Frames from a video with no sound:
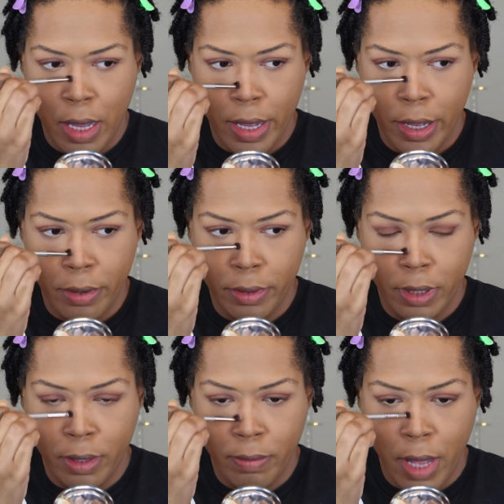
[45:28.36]
and you
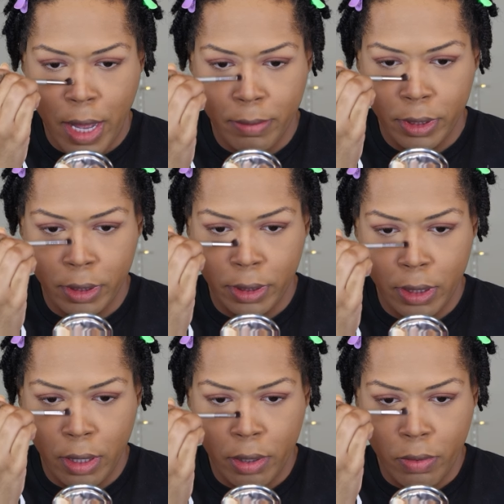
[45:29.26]
see I'm just
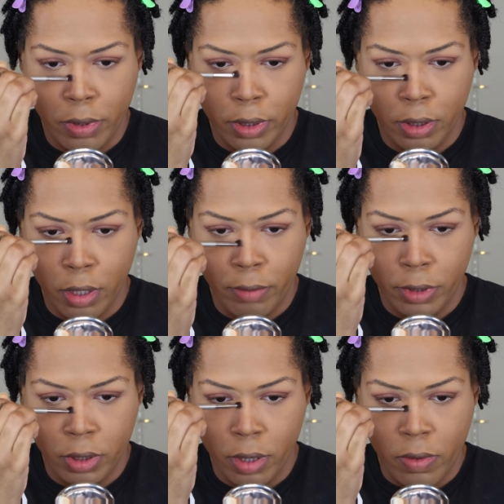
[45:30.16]
sitting here going slowly
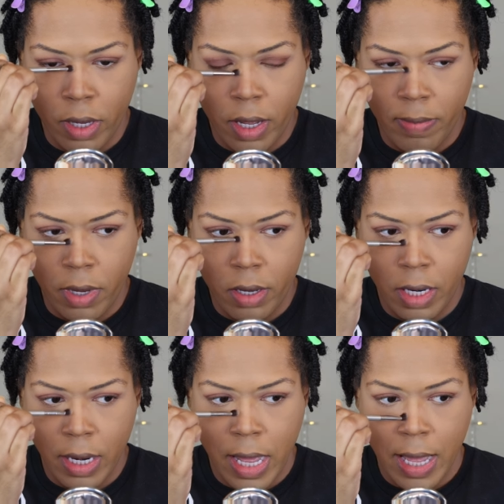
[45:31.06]
but surely going up
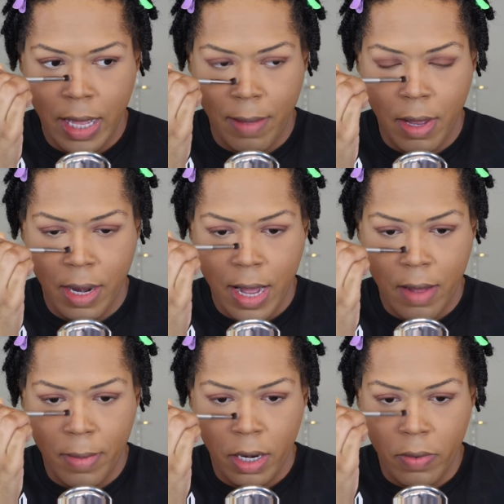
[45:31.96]
on the line coming
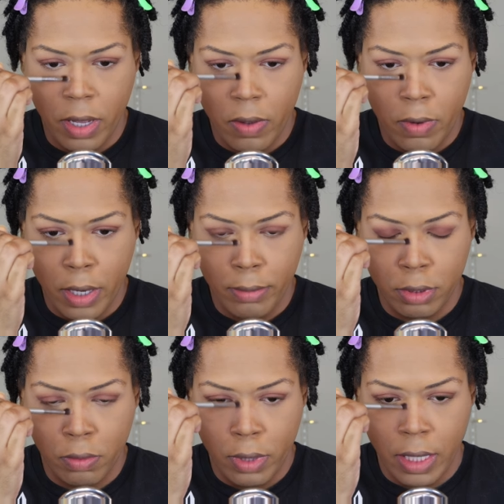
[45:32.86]
down below it going
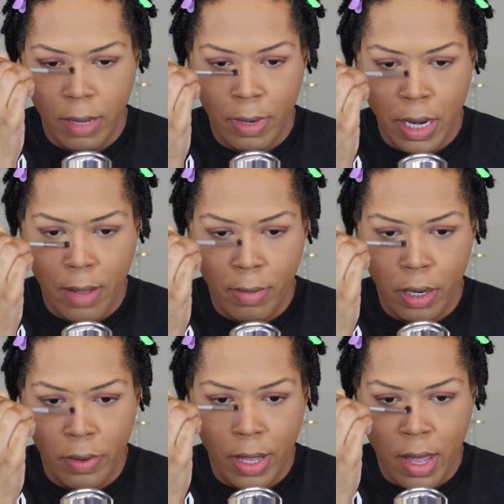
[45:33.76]
up to it coming down
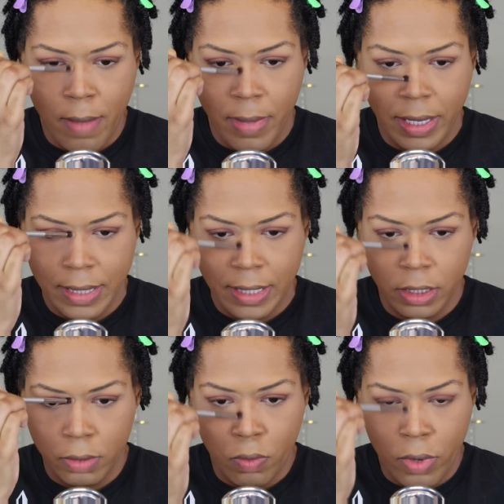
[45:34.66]
below it because I
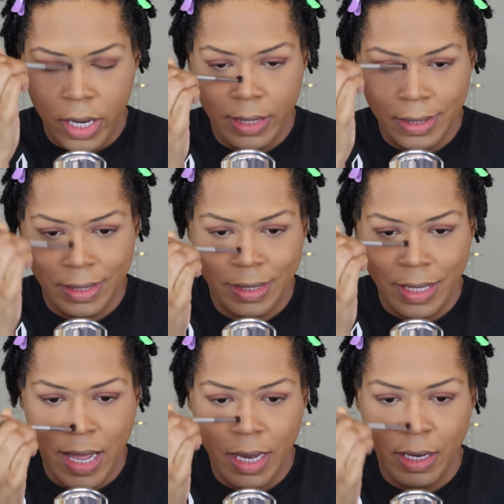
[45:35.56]
just want it to
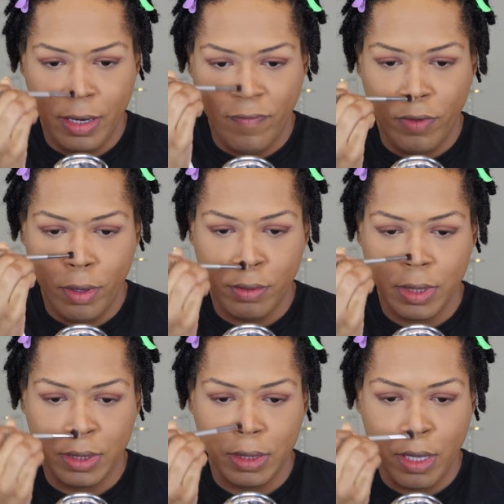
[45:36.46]
slightly
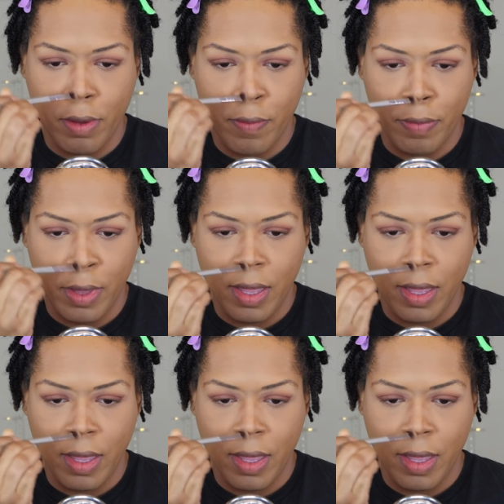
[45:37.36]
diffuse itself